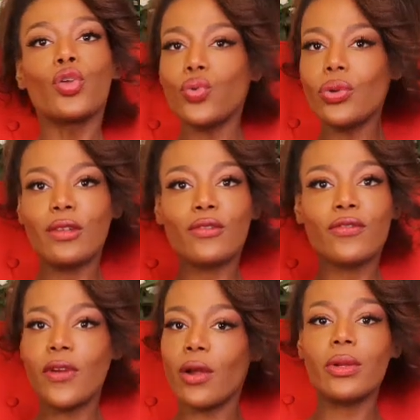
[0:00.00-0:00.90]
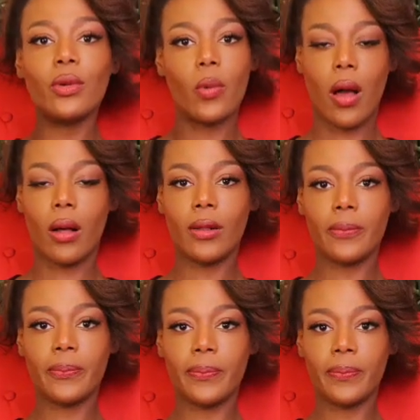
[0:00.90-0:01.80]
you can very well
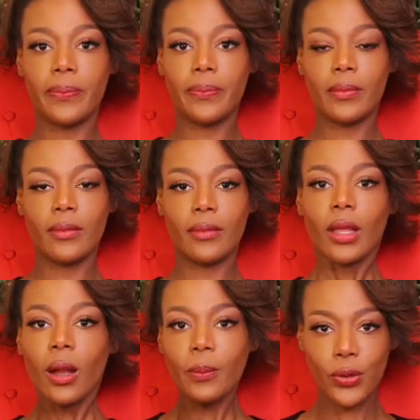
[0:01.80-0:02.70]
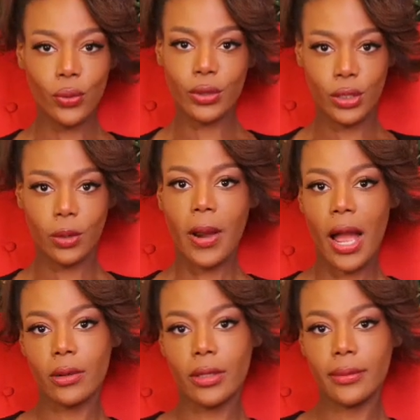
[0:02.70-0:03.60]
abuse your
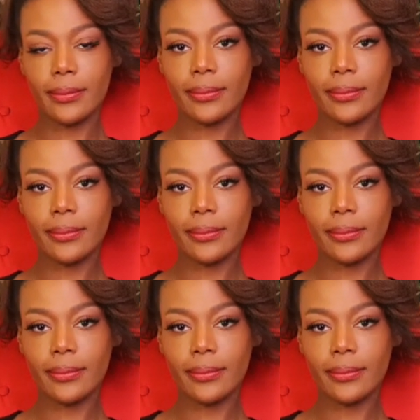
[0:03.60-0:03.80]
power.